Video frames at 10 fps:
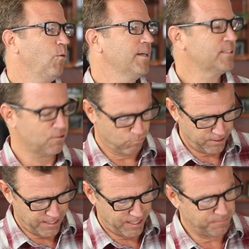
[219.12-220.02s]
wants it
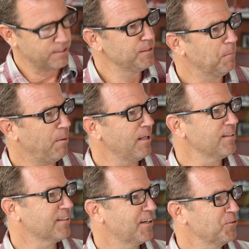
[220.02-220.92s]
renamed
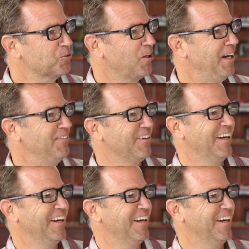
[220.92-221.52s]
Napolitano Drive.